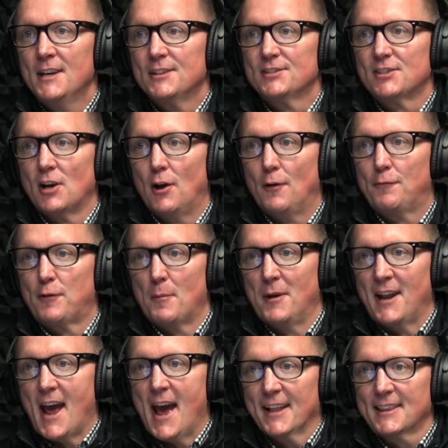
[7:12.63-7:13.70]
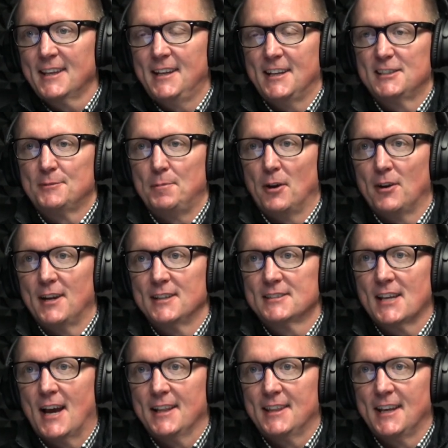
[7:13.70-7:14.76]
So, from an athlete
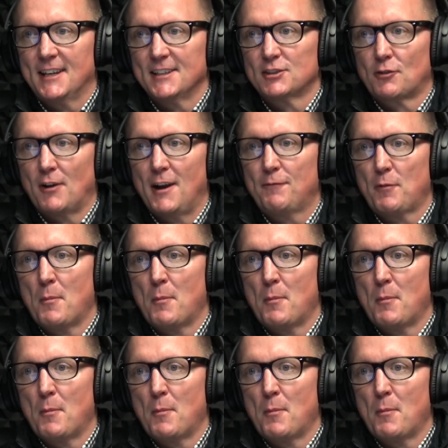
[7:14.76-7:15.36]
experience, I think it's great.